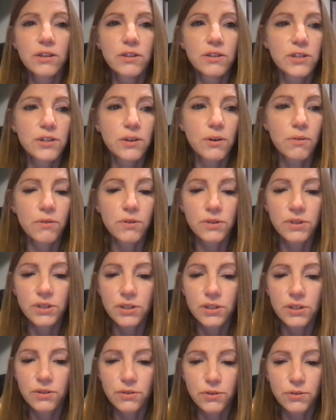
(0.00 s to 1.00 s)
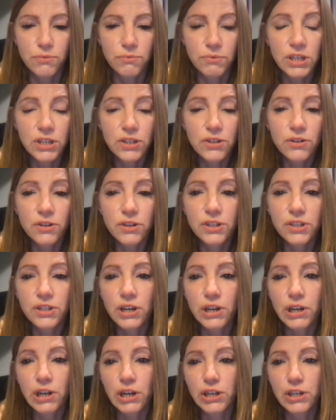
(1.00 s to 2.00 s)
So there's research
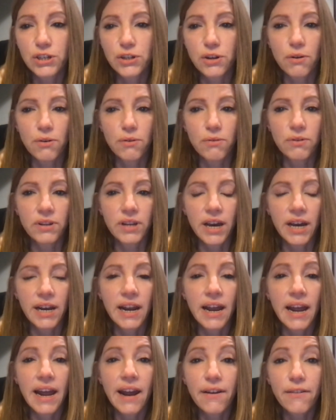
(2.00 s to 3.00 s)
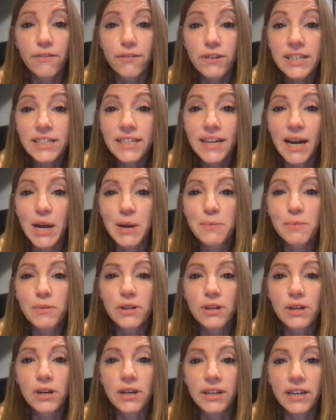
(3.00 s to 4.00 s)
that has shown that every time
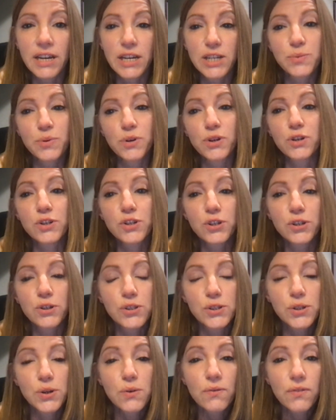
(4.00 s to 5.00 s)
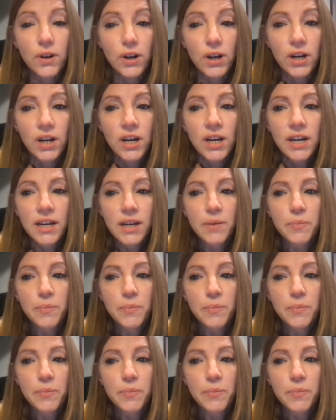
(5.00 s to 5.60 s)
a caseworker turns over,